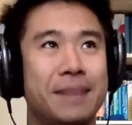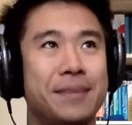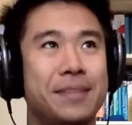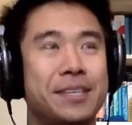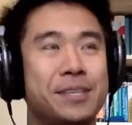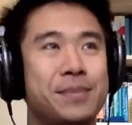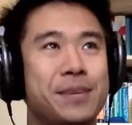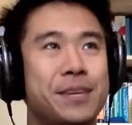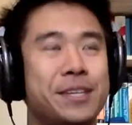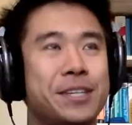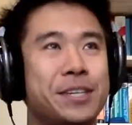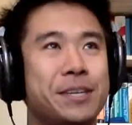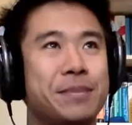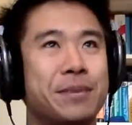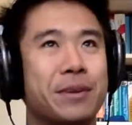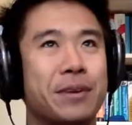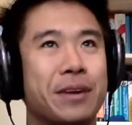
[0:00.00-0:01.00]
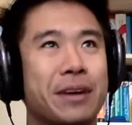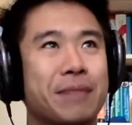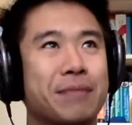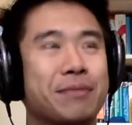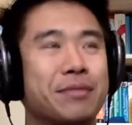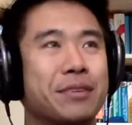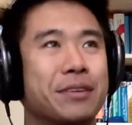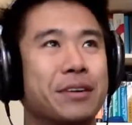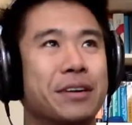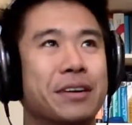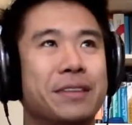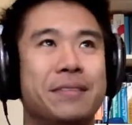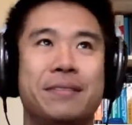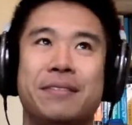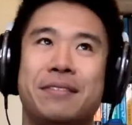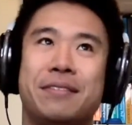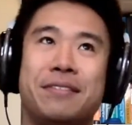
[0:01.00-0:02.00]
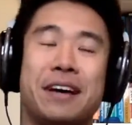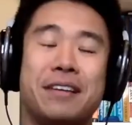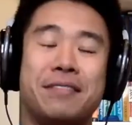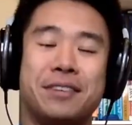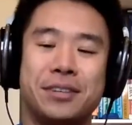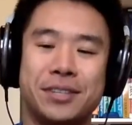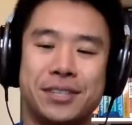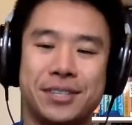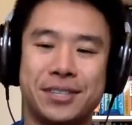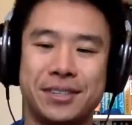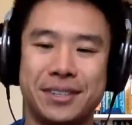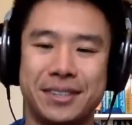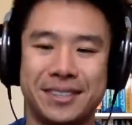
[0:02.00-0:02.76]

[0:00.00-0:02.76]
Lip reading: in this PhD program for 5 years.